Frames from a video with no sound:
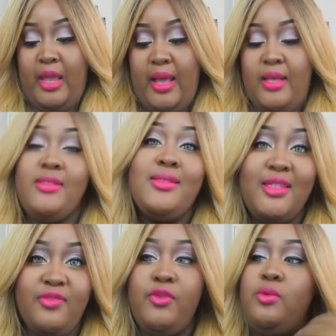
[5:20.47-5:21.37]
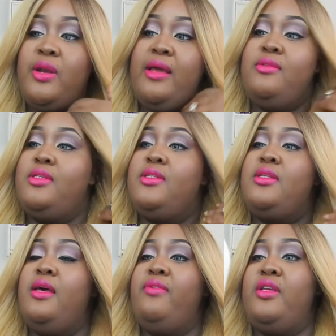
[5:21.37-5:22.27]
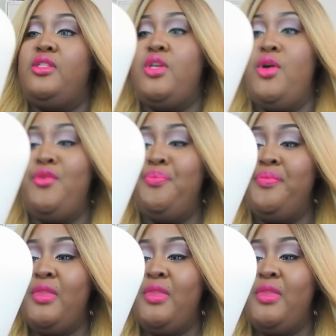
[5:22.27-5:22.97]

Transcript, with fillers: uh, six fluid ounces of it so